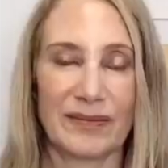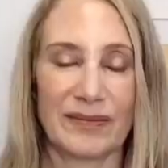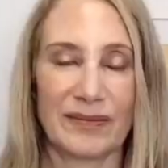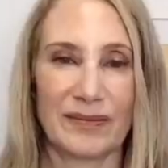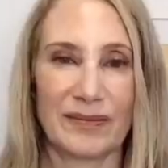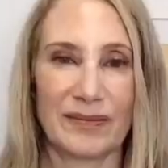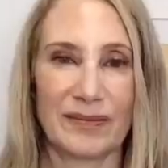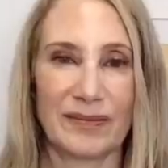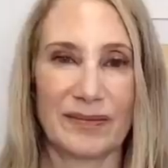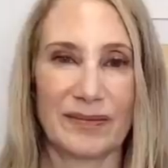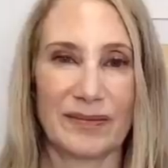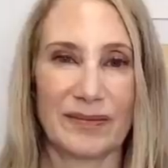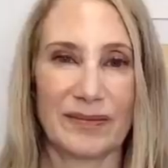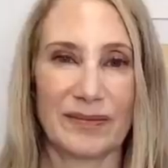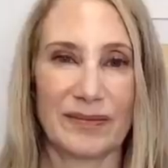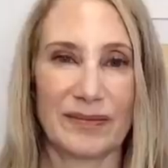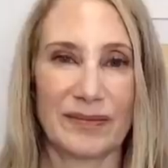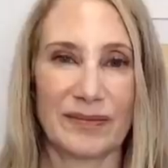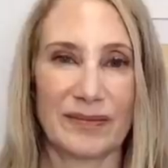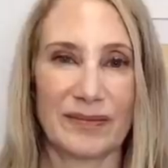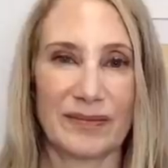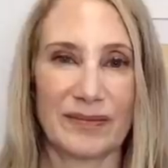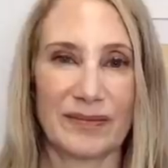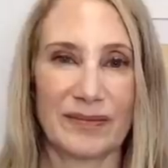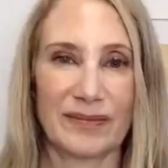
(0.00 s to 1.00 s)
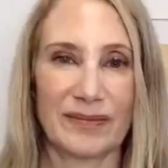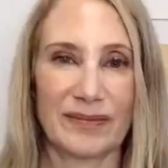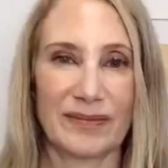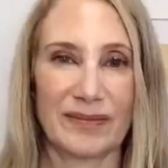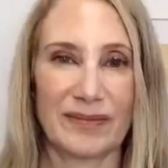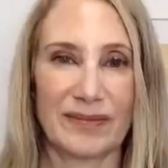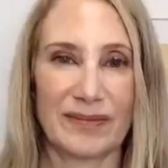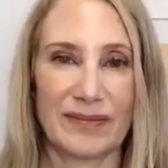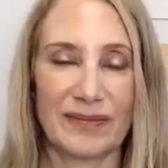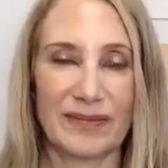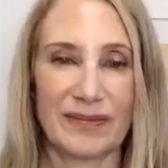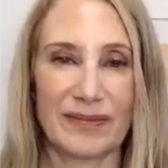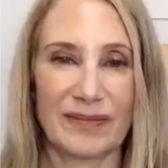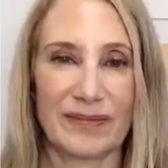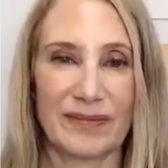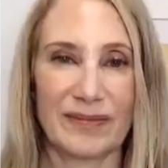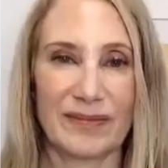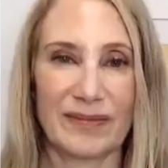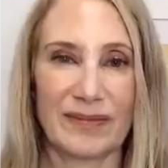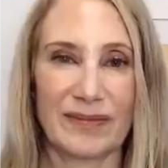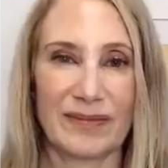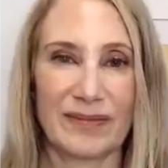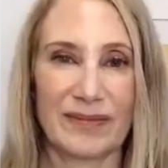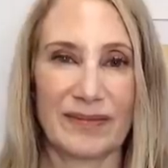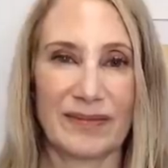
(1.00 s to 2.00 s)

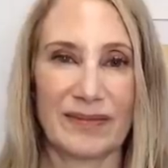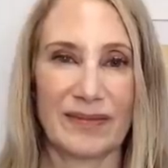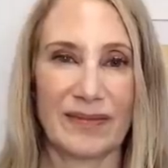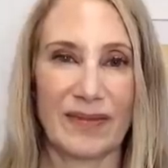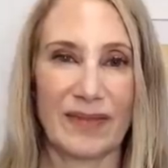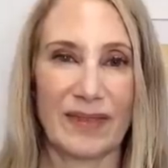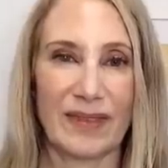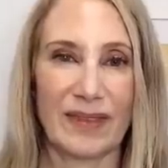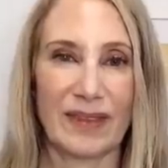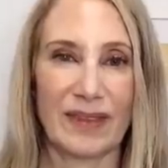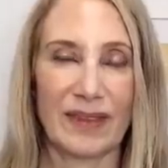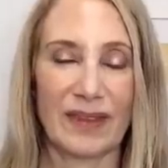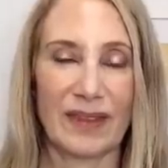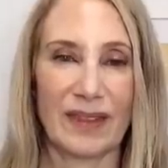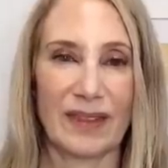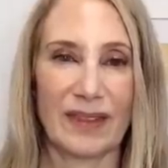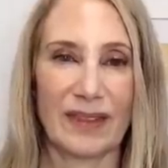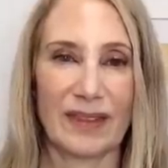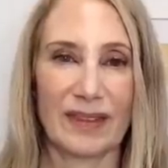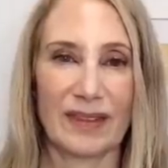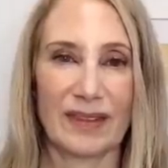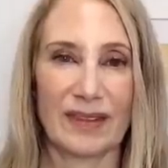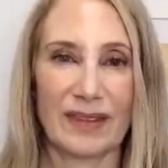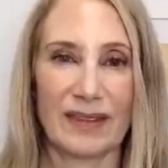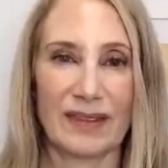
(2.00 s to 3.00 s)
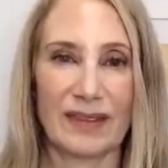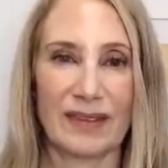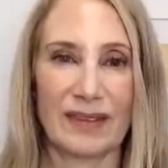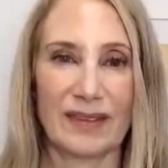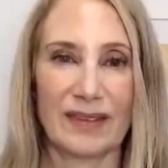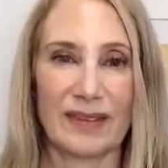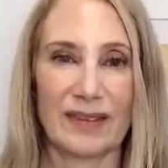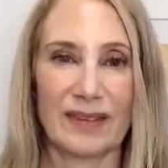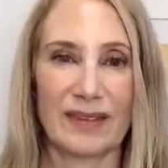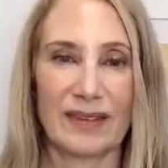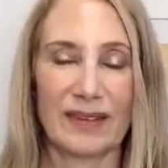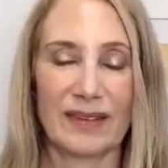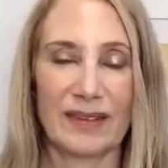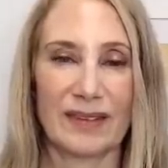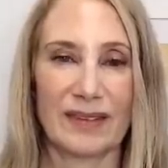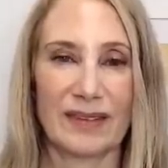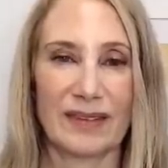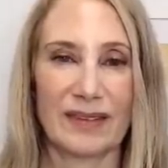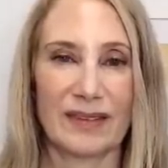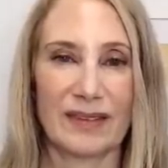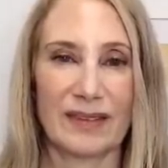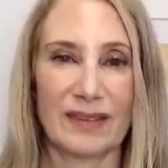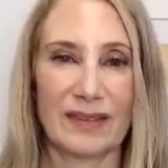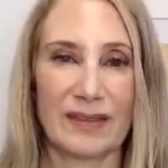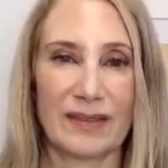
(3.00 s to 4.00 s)

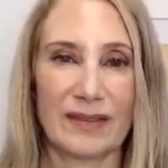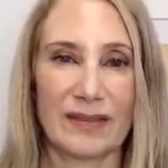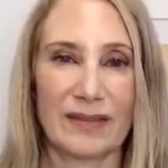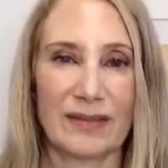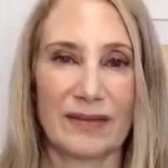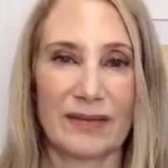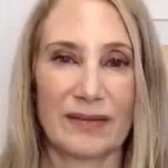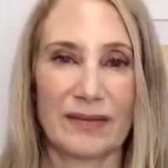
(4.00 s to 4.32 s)
This person isn't speaking.